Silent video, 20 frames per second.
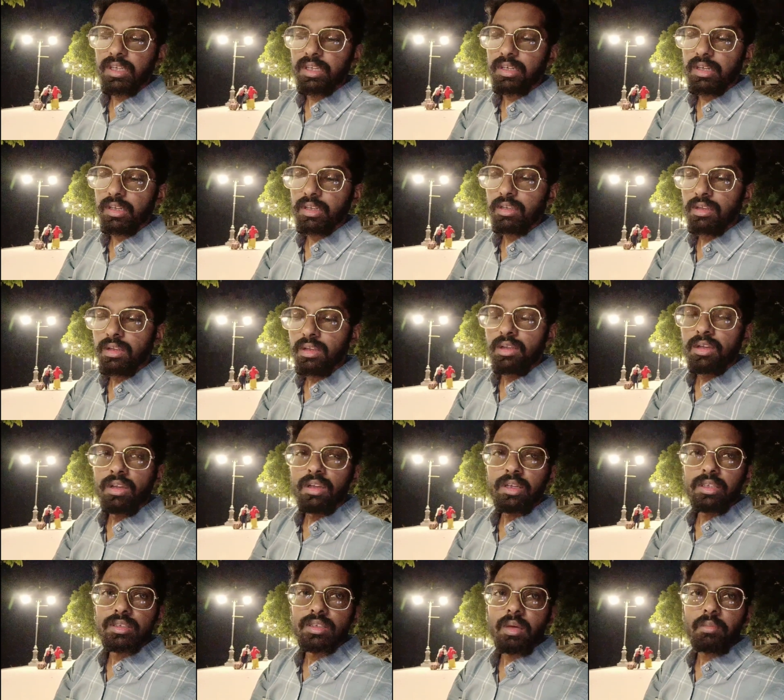done
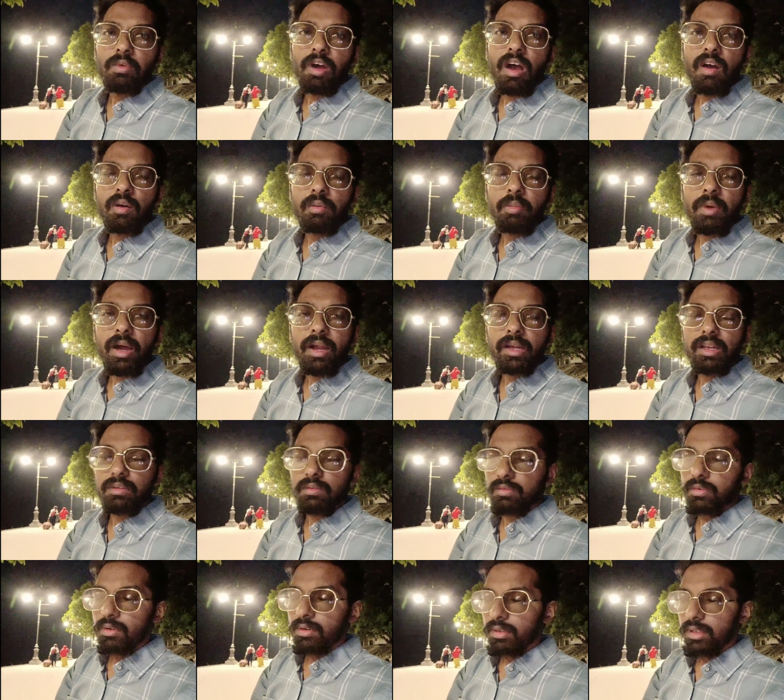the power
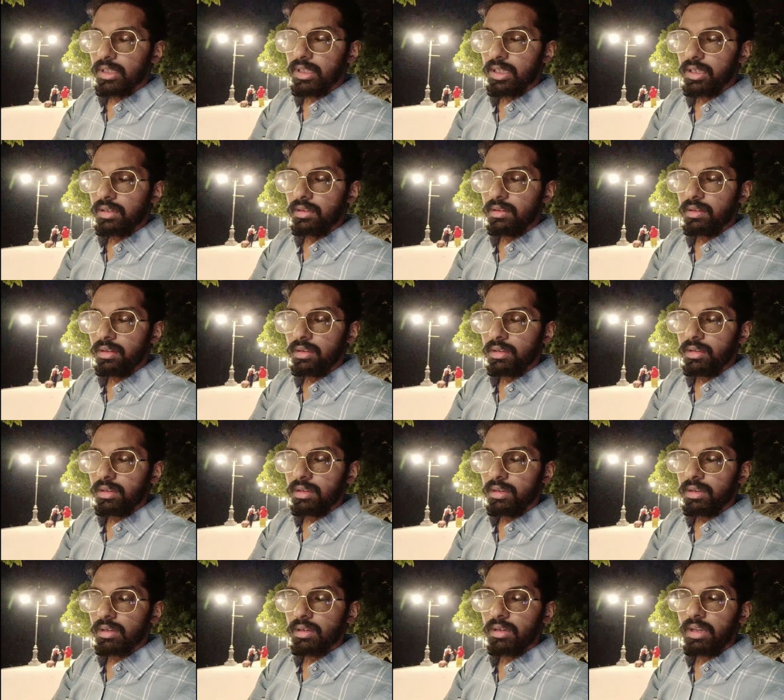part for the
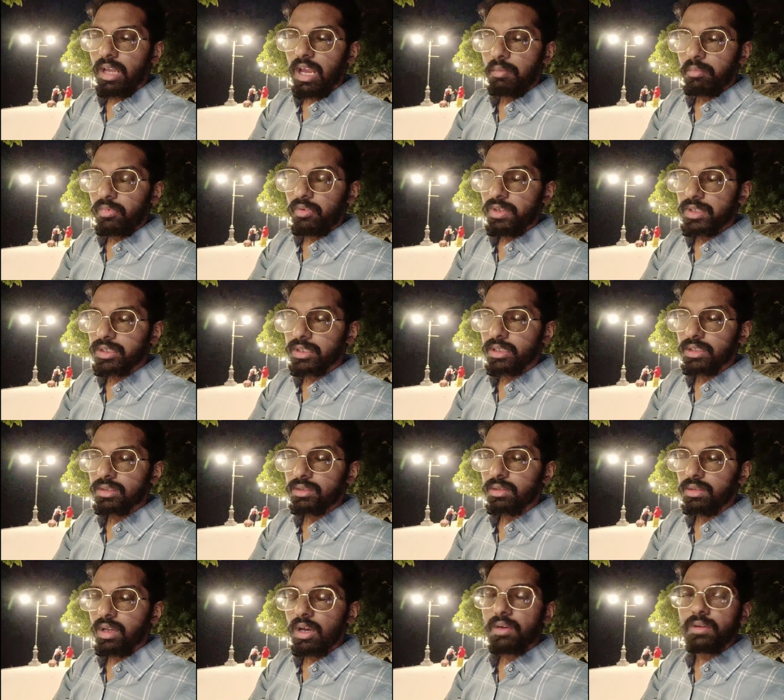time research.
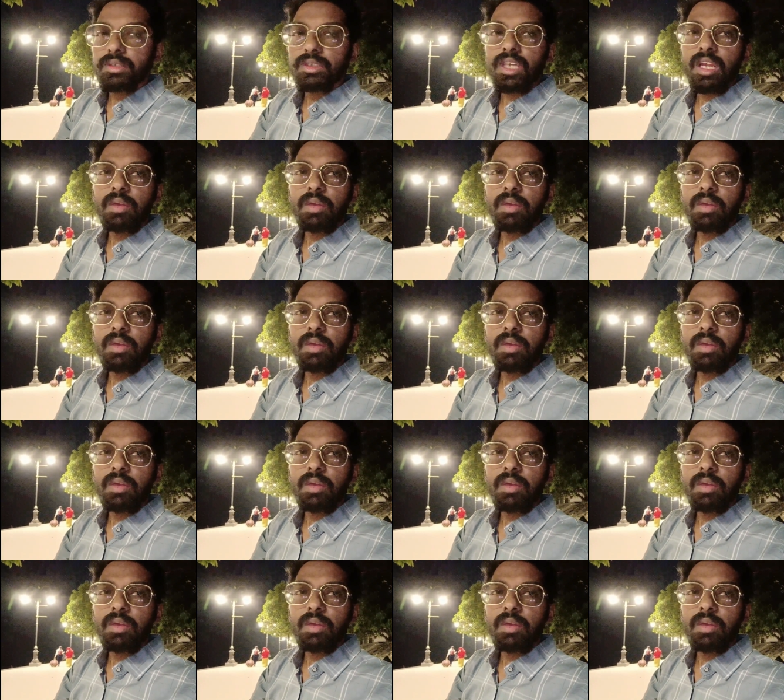So now it's